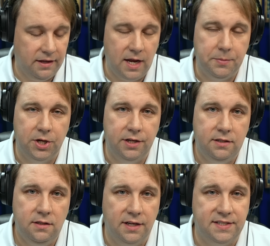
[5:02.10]
I'm
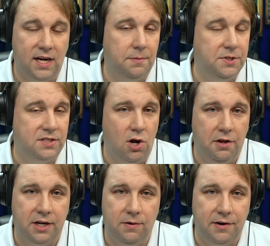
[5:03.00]
good. Listen, I'm just
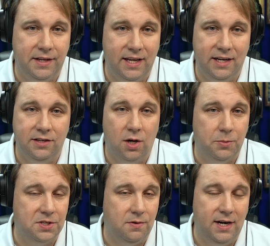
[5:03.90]
calling around and getting
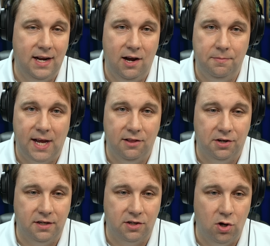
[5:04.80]
numbers right now. I'm not
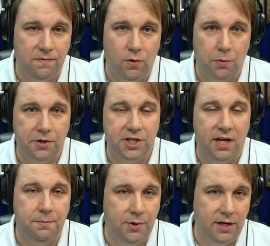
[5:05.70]
looking to go forward
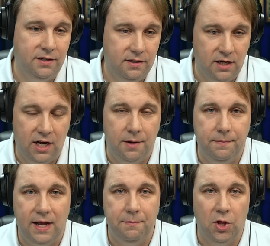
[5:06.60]
yet, but um,
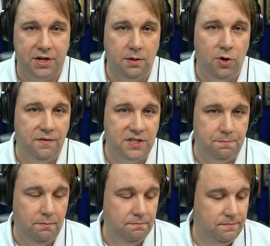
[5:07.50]
I'm looking to you're, move you're as
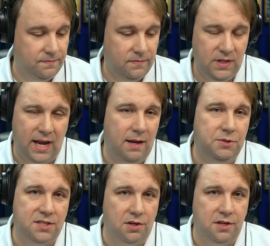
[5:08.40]
perfect. yeah. I'm
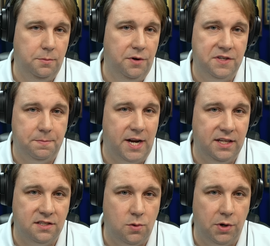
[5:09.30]
just looking to move as many
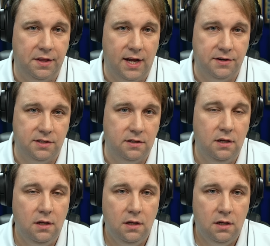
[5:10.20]
as twenty thousand
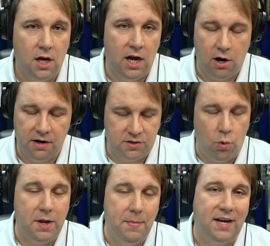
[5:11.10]
uh, or
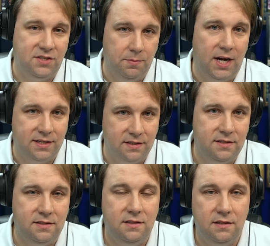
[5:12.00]
twenty monster boxes.
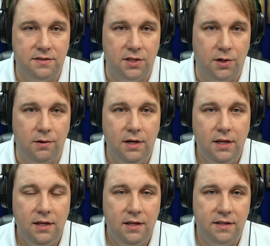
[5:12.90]
So,
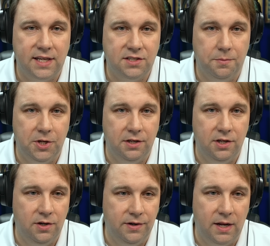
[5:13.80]
is that something you can
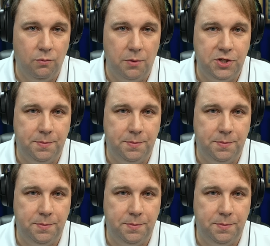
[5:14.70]
do? And then what would you